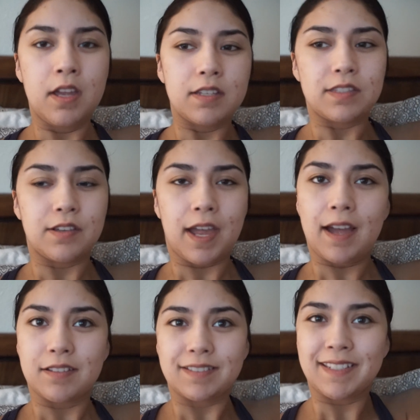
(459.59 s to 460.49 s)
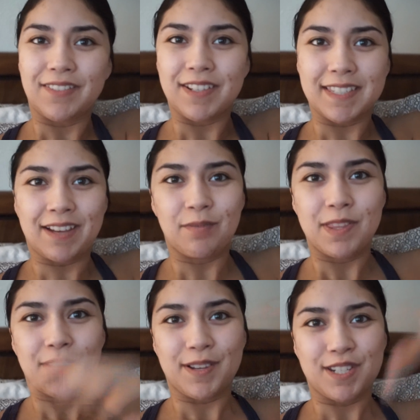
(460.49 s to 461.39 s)
So yeah, anyways, that'll be
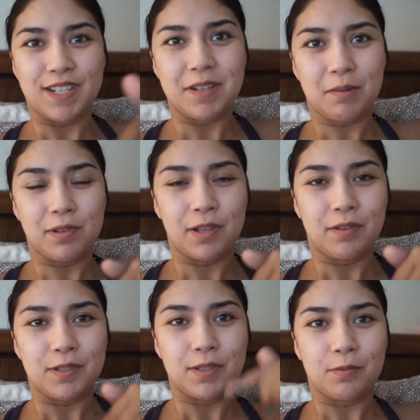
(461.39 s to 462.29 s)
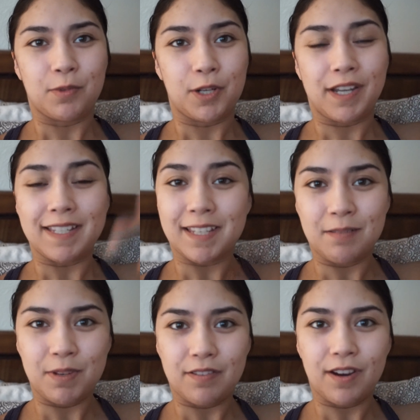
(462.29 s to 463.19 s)
the question down below, is what are you guys going
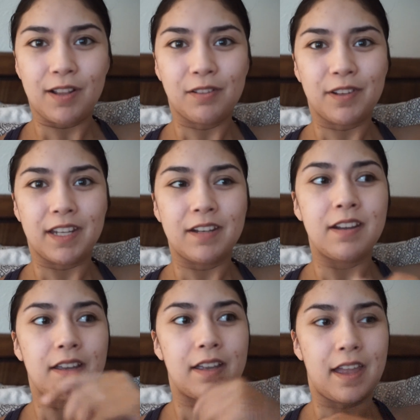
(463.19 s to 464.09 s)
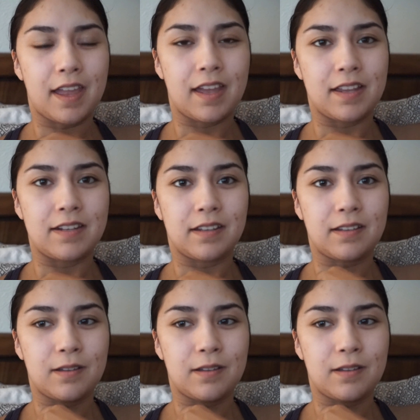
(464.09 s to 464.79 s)
to be for Halloween? And